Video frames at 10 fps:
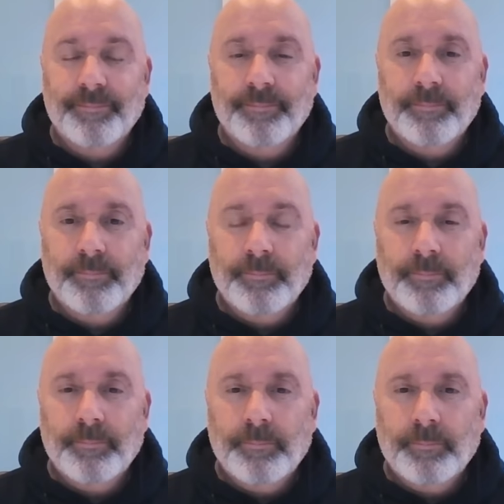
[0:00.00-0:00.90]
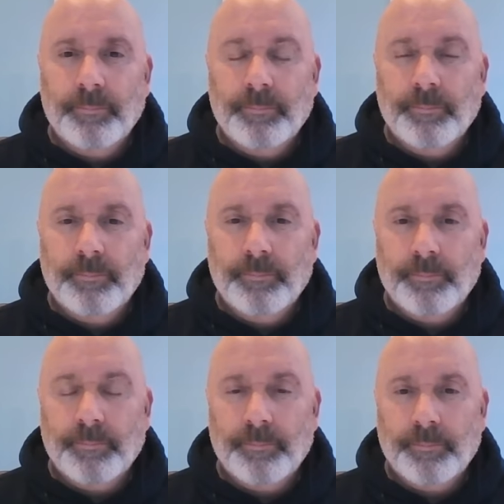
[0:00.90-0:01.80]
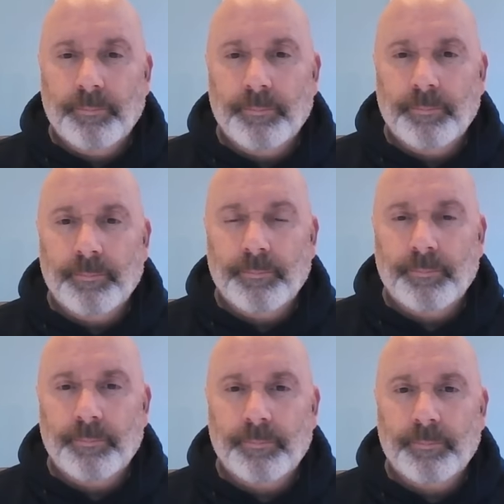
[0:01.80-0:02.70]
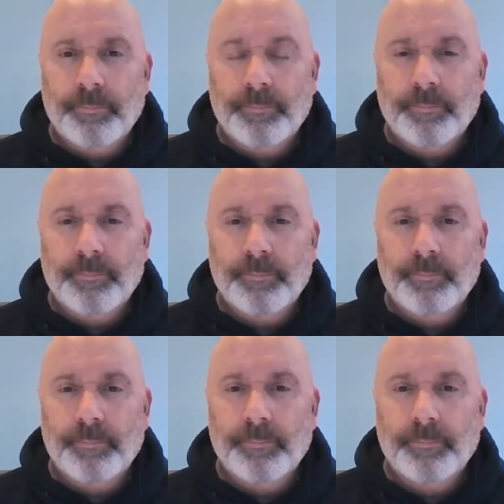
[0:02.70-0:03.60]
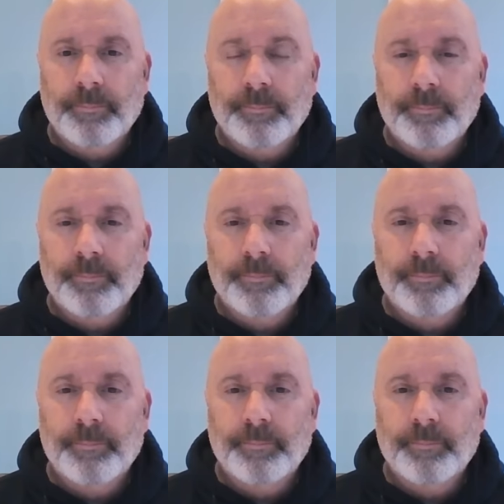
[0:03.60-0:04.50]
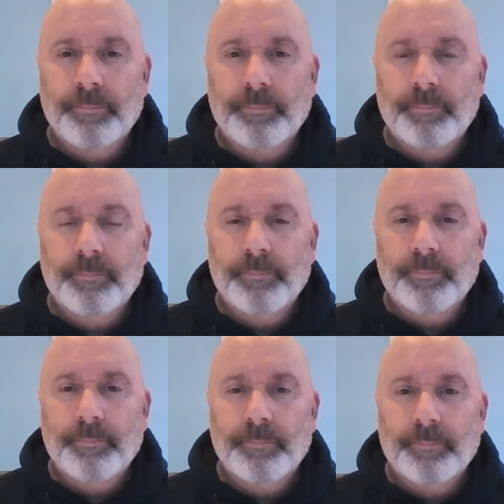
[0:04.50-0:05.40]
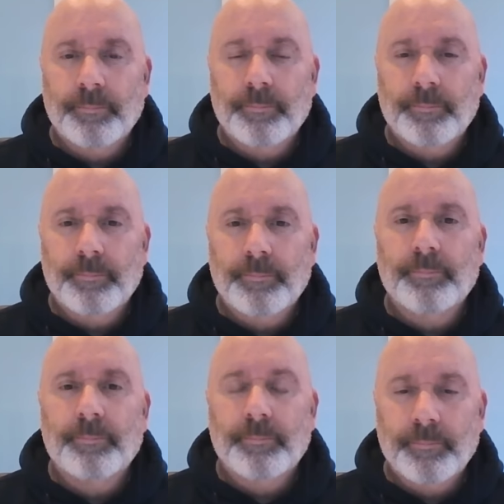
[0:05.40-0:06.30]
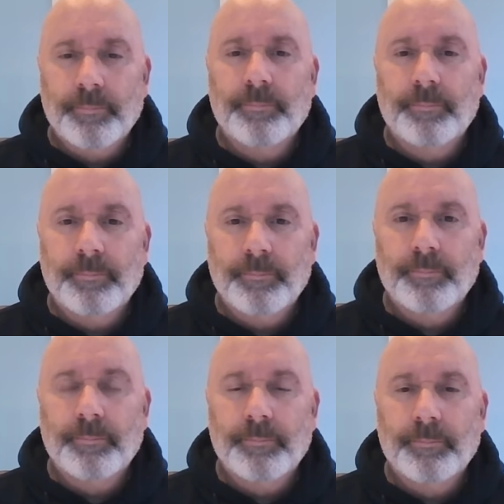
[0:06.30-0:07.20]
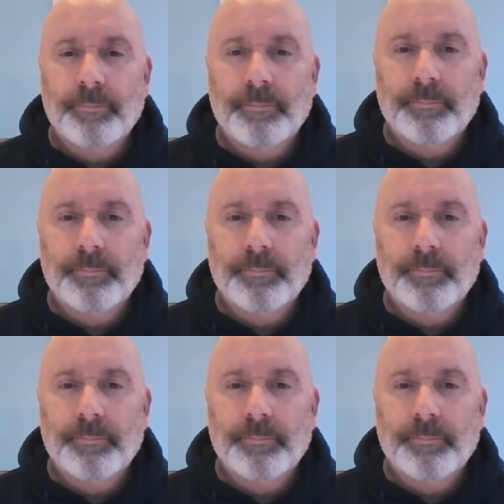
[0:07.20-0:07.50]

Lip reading: No words are spoken by the person on screen.